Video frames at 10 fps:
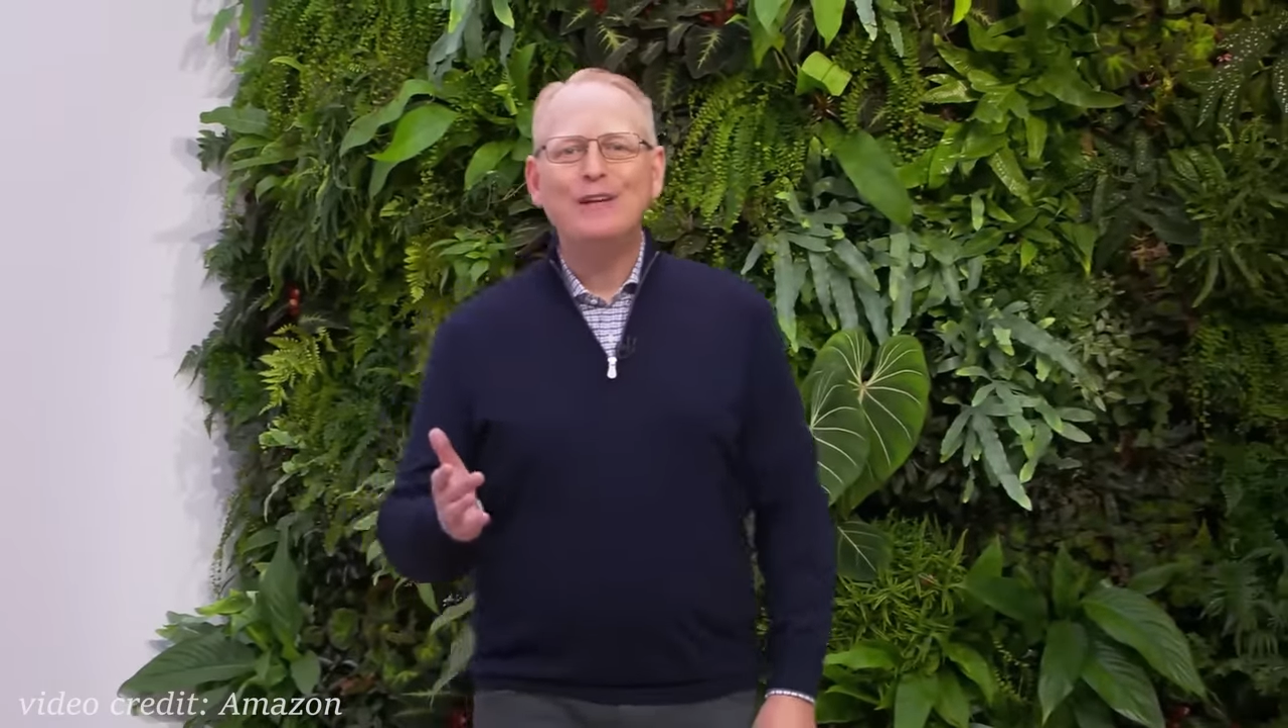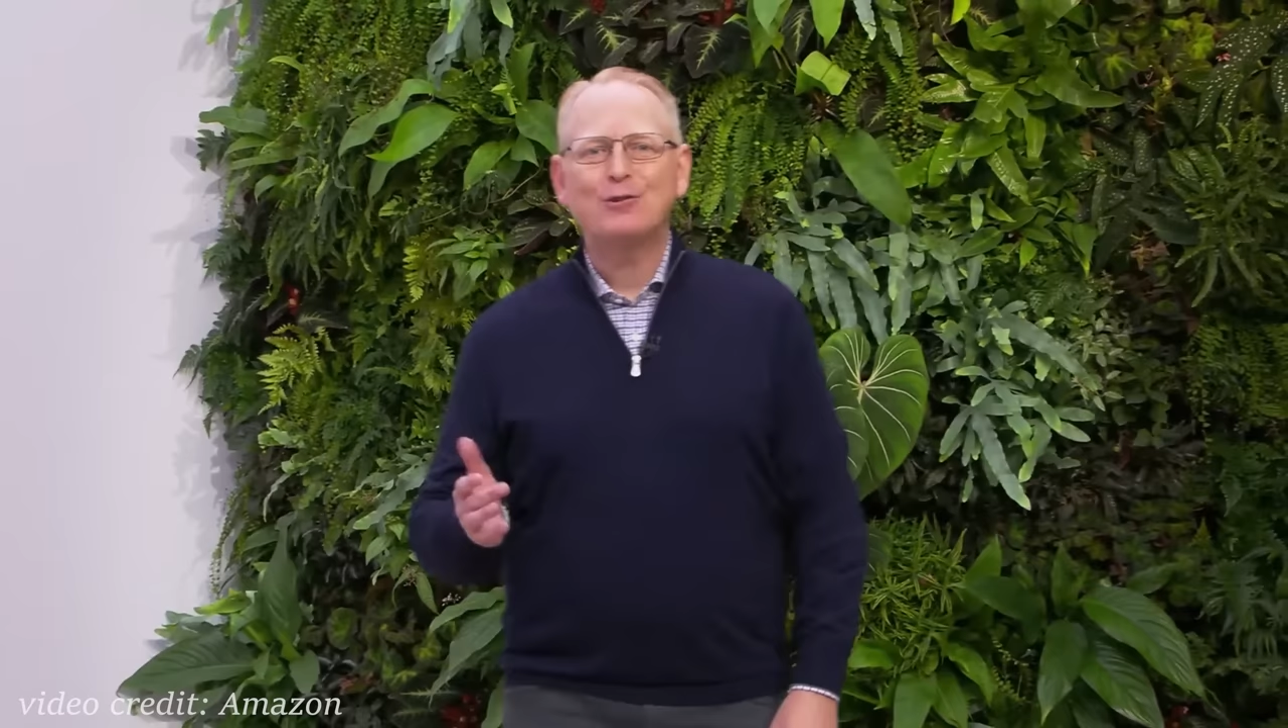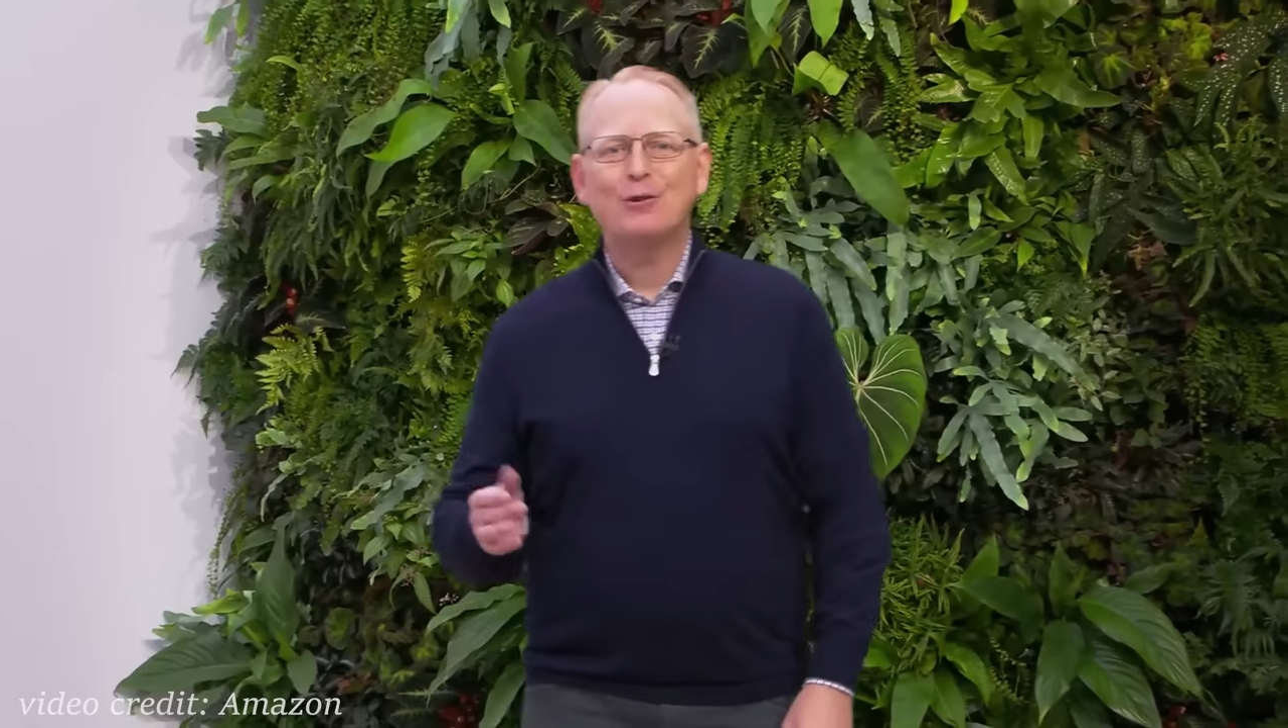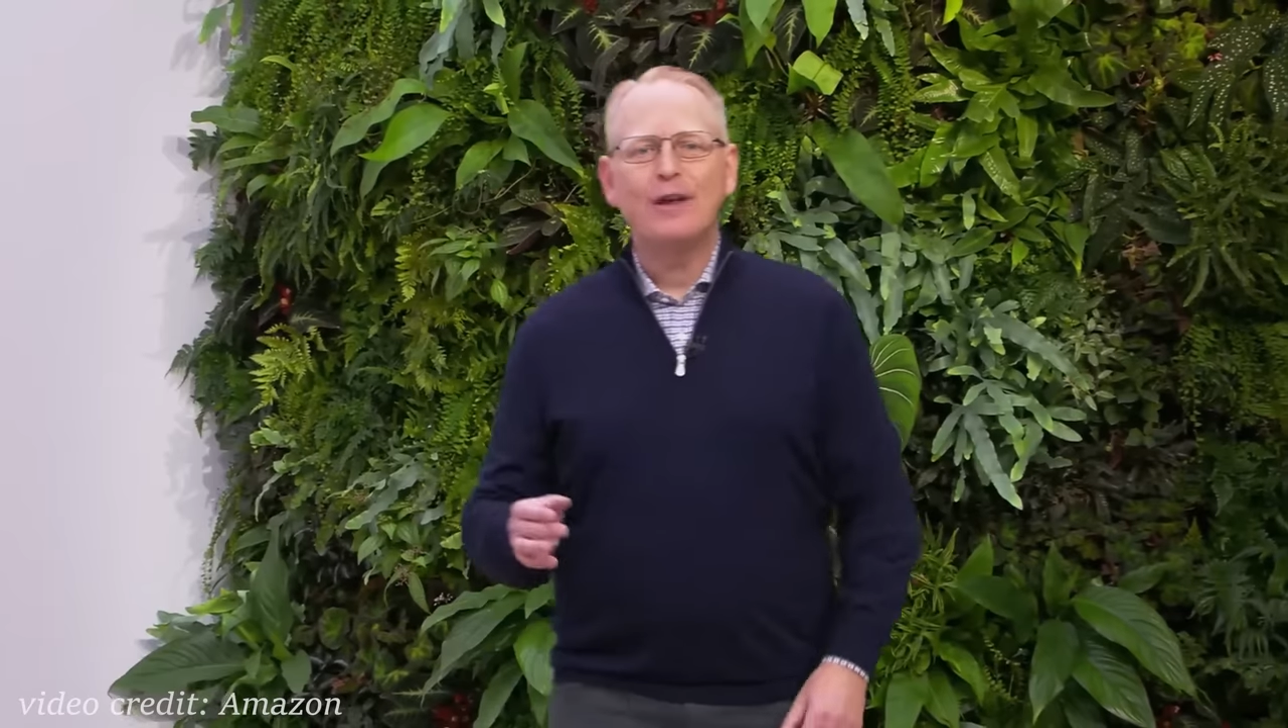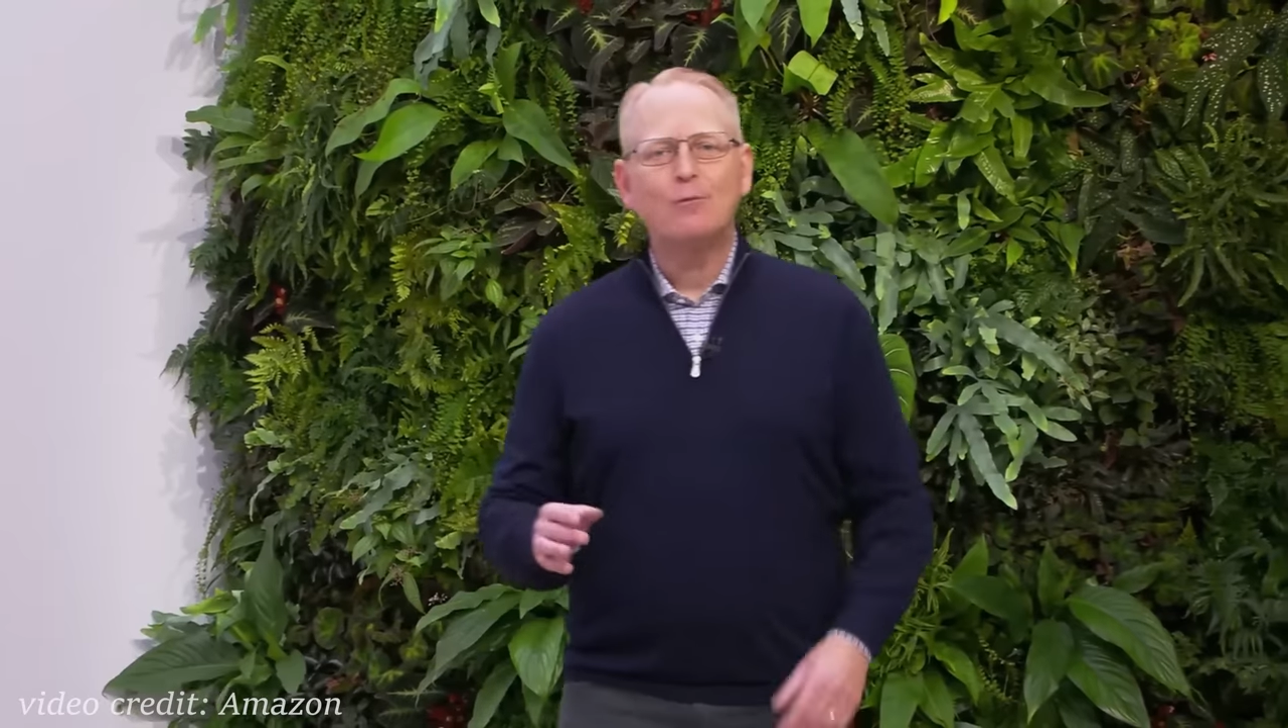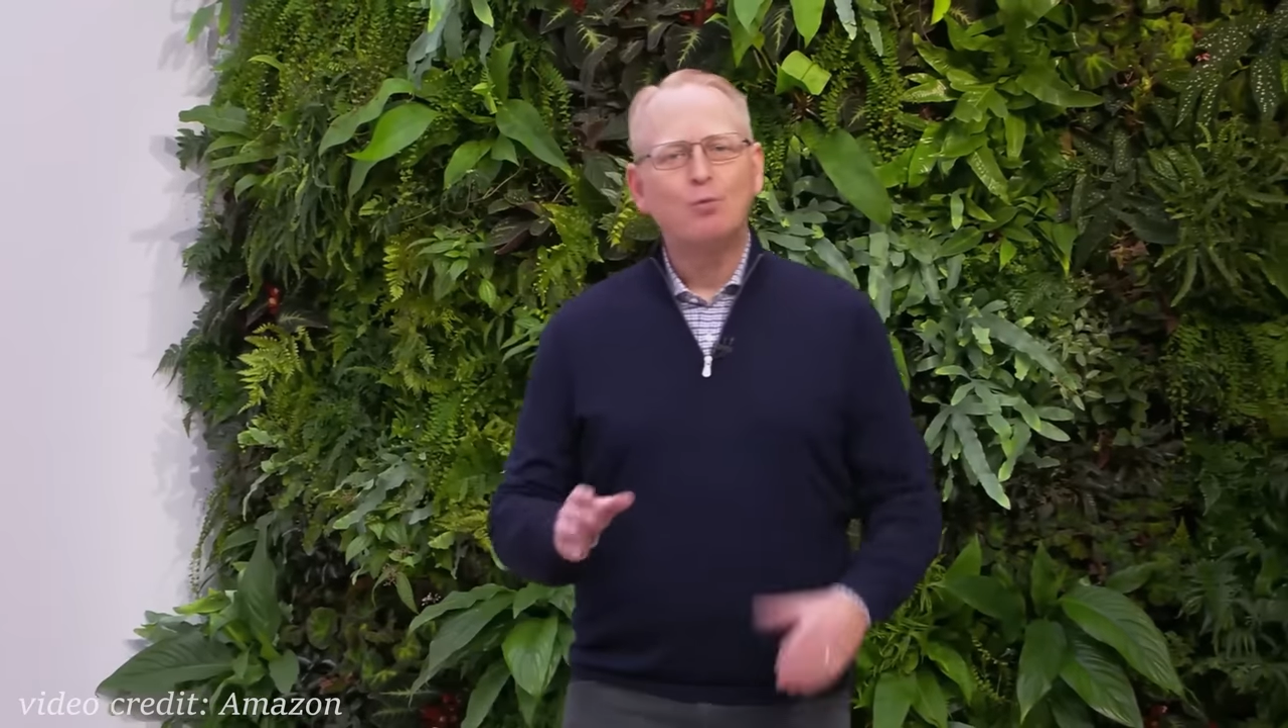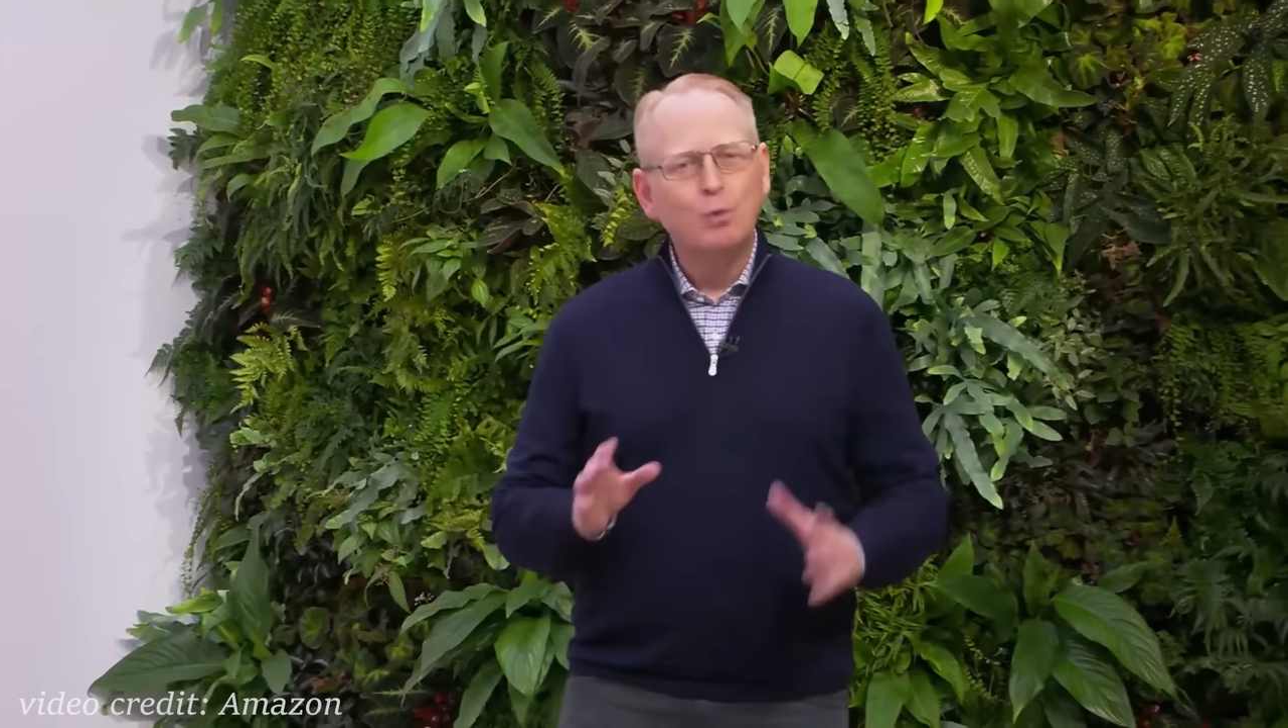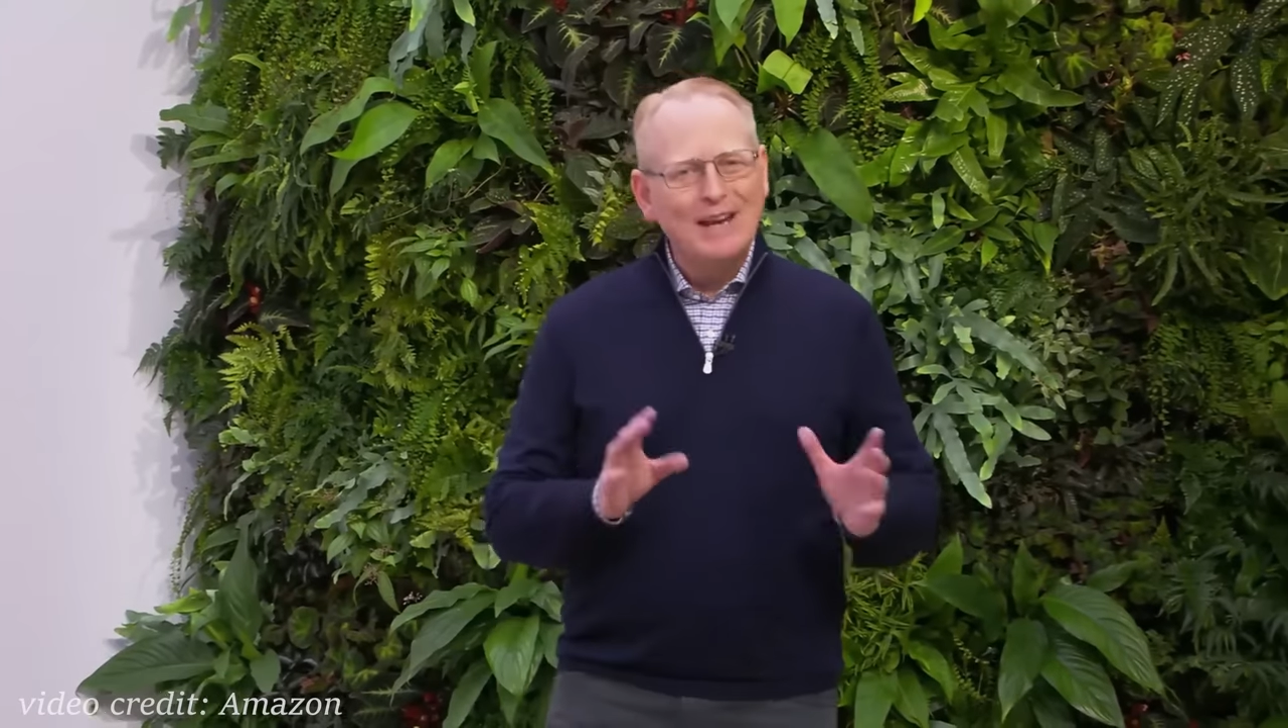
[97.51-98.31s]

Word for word: will be able